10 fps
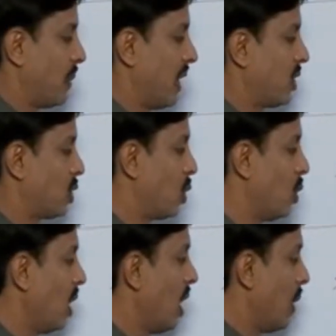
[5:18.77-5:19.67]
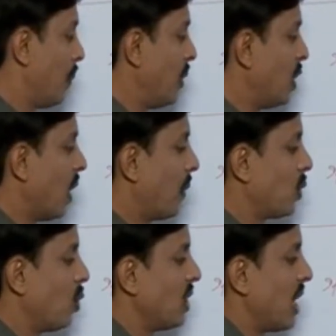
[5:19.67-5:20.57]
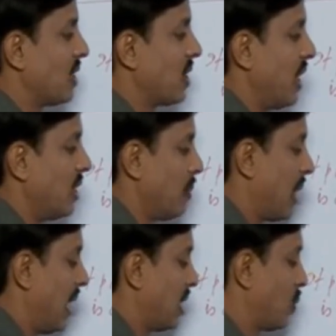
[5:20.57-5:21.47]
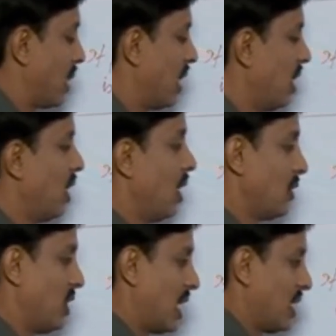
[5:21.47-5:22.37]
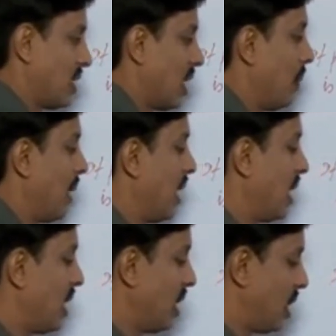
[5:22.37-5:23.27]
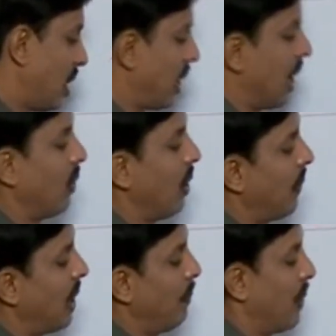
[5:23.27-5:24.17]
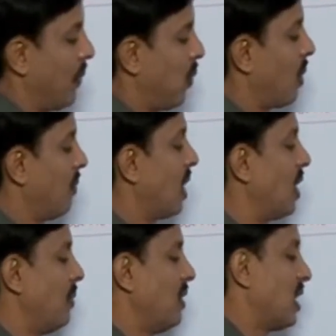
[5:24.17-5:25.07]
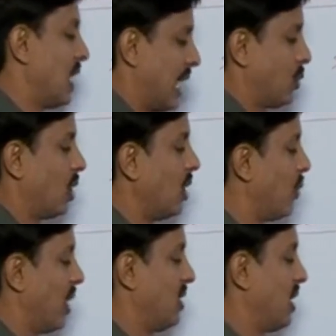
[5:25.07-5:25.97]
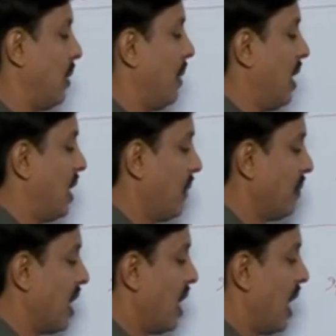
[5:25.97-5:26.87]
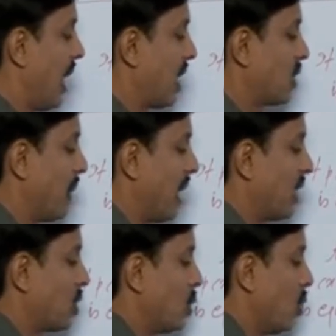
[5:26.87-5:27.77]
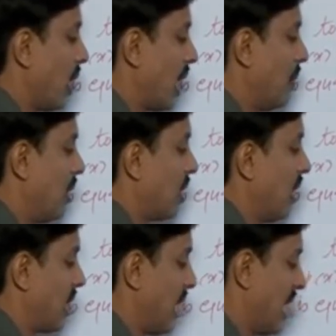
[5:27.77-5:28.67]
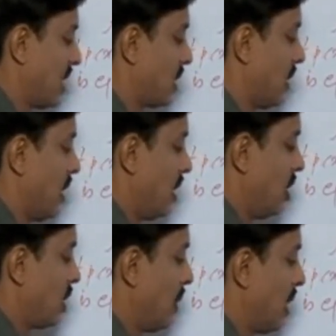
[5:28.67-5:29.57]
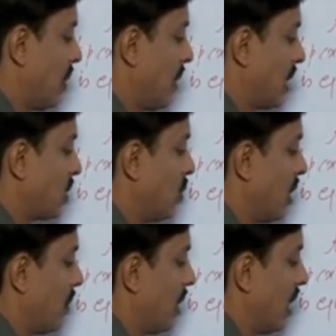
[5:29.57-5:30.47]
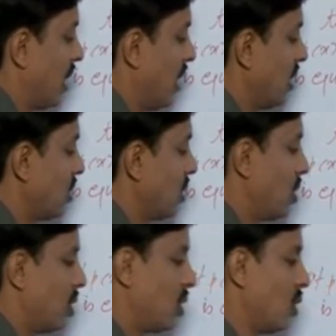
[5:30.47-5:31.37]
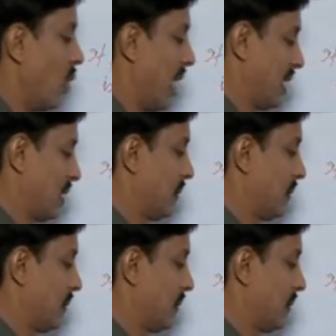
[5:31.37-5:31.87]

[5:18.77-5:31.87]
minus 2. P of 2's answer is minus 1, that is the remainder. Now if I perform the division, actually what is the remainder? X minus 2, I will take x, this become x square minus 2x.